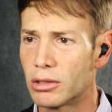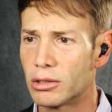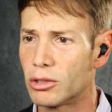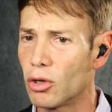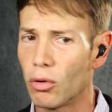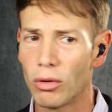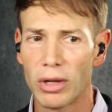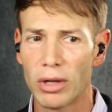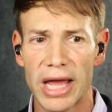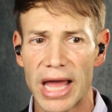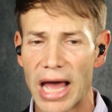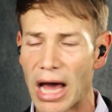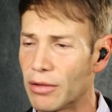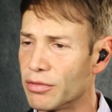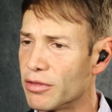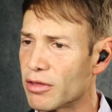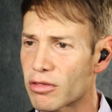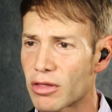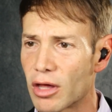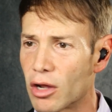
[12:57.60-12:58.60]
Don't lay out
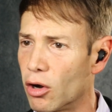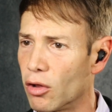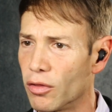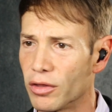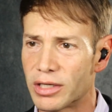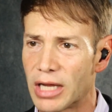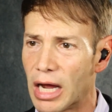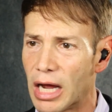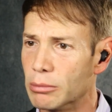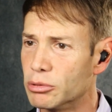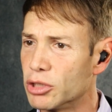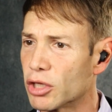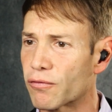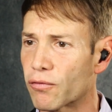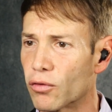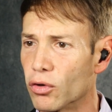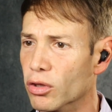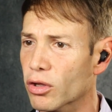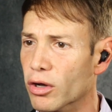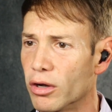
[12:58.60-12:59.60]
in the sun all the time just
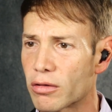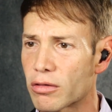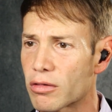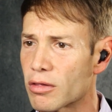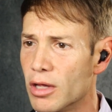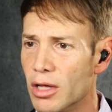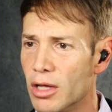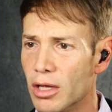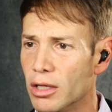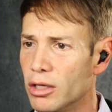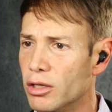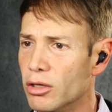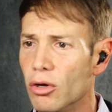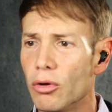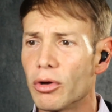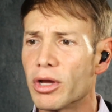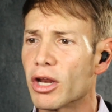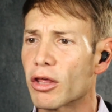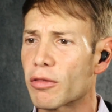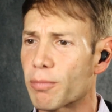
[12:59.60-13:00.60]
for looks. You can
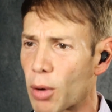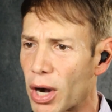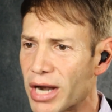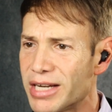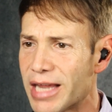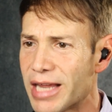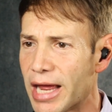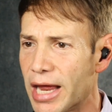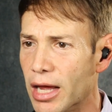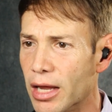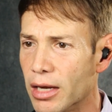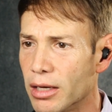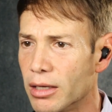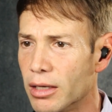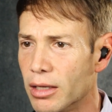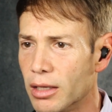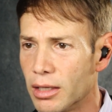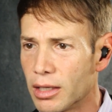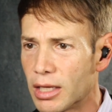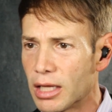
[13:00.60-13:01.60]
go get a spray tan.
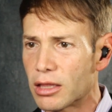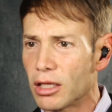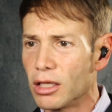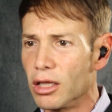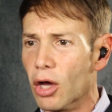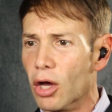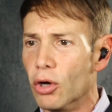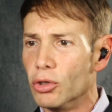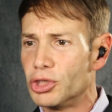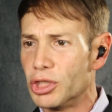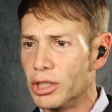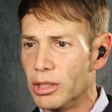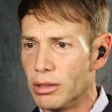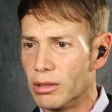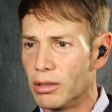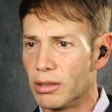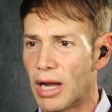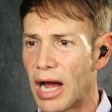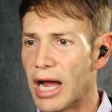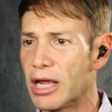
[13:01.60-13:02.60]
Get the
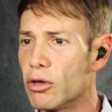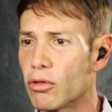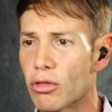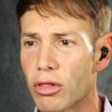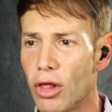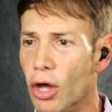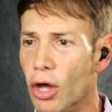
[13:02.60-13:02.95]
lotion. I use